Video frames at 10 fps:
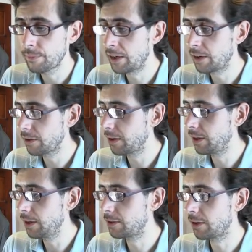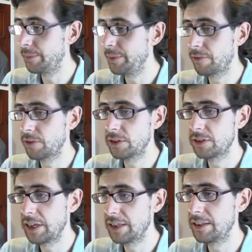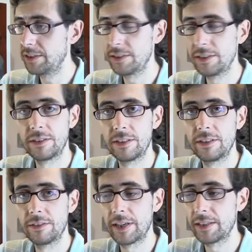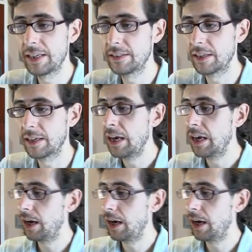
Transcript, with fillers: and I, yes, I mean I've got to say this is this is fantastic.